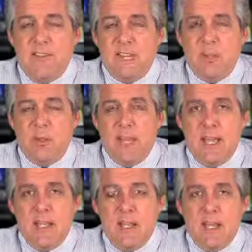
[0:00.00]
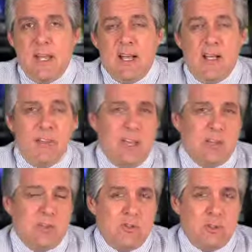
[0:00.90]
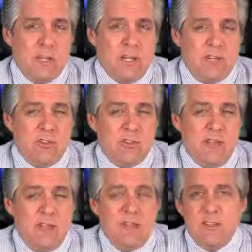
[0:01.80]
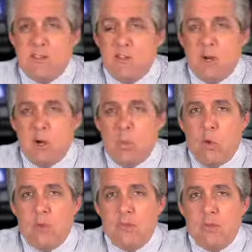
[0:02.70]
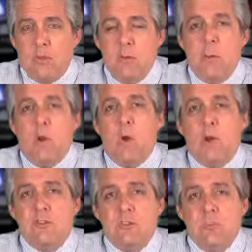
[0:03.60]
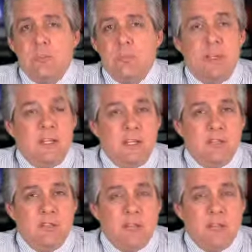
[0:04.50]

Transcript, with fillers: thank you again. Uh, thanks for joining us. This is Mark Wahlstrom. You've been watching Speaking of